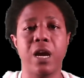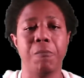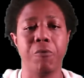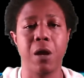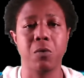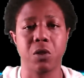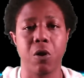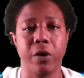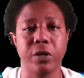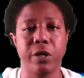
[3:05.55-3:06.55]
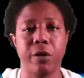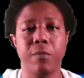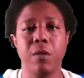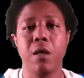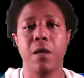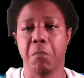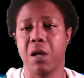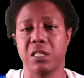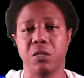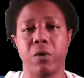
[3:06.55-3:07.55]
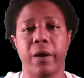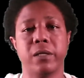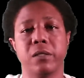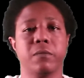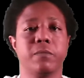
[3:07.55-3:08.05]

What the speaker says: Brown was guarding him and Monty Rice.